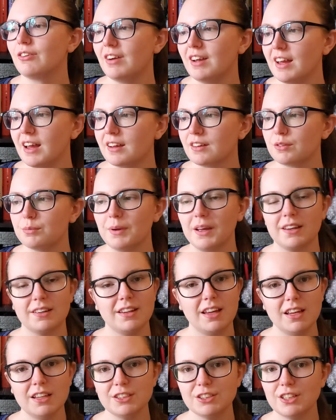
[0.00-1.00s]
Great
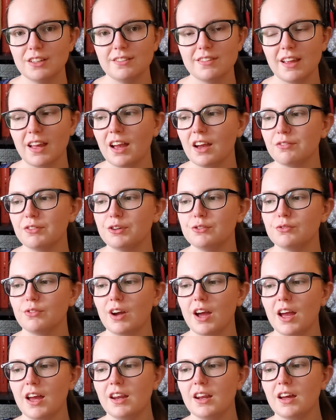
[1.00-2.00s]
Expectations I haven't
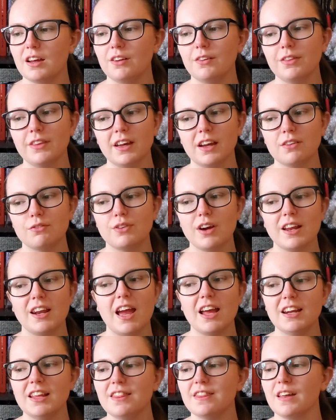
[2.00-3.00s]
read. I don't think I've read
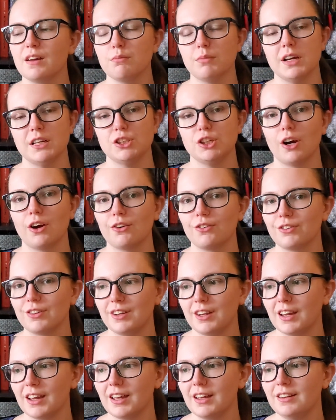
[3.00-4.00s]
anything by Charles
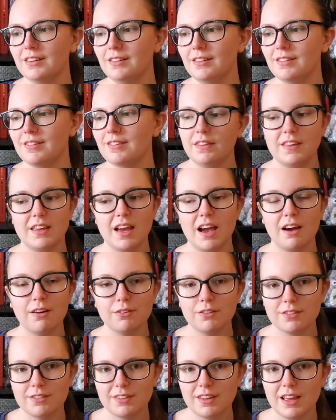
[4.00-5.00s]
Dickens. The
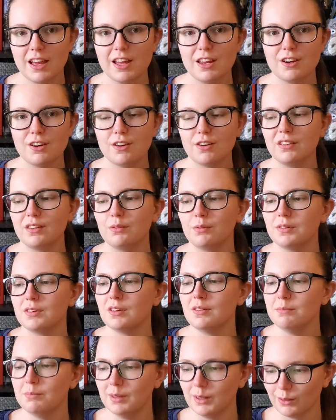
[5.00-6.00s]
Outsiders was
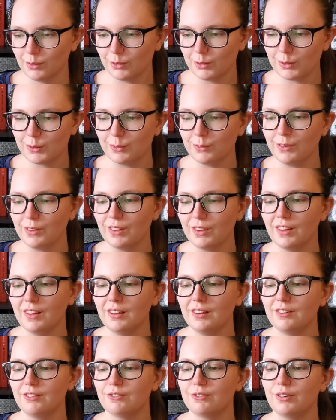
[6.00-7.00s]
a middle
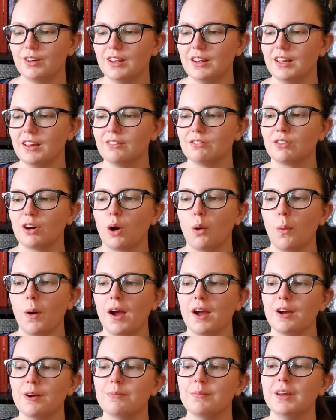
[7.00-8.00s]
school reading
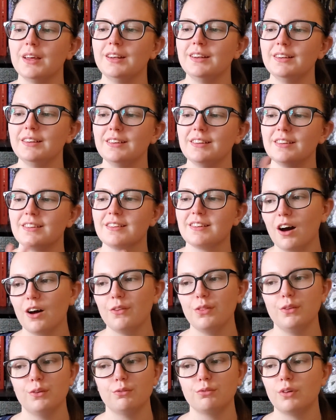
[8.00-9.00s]
requirement.
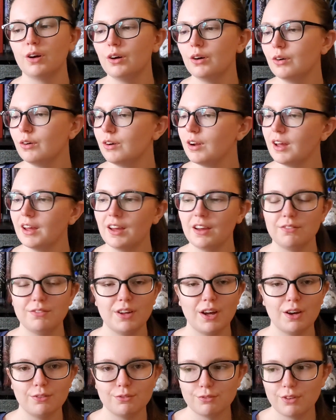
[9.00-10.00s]
On the Road I have
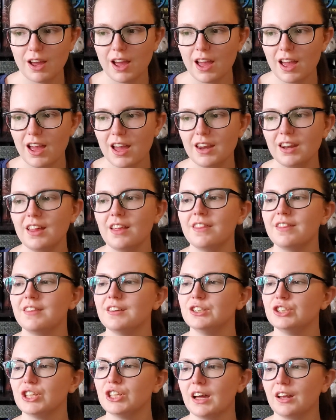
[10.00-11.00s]
not read. The
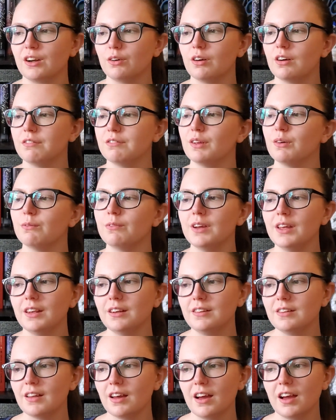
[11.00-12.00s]
Shadow of the
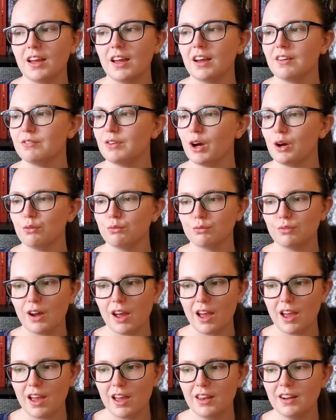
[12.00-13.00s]
Wind I have not
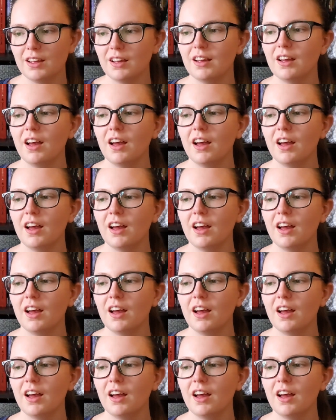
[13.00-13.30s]
read.